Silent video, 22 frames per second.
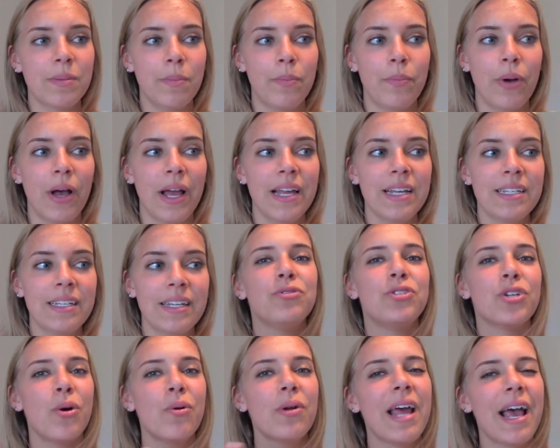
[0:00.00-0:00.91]
but
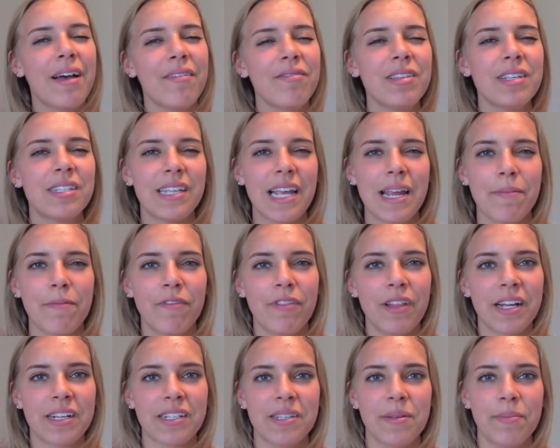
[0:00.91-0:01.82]
don't have the same
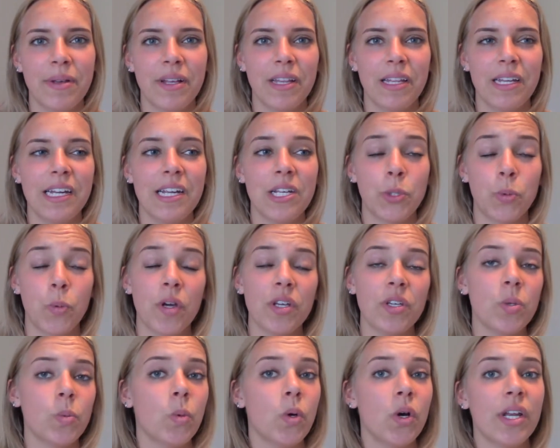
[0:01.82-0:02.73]
flexibility as
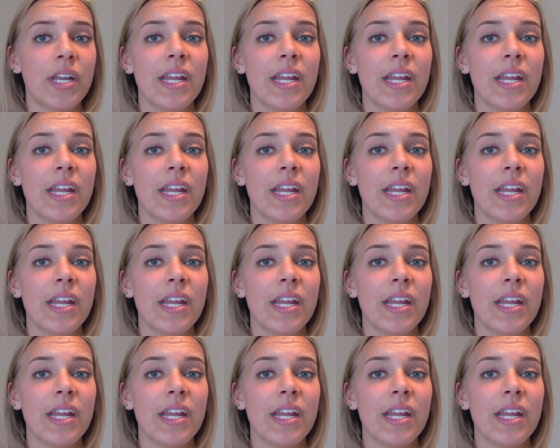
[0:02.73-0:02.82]
what you would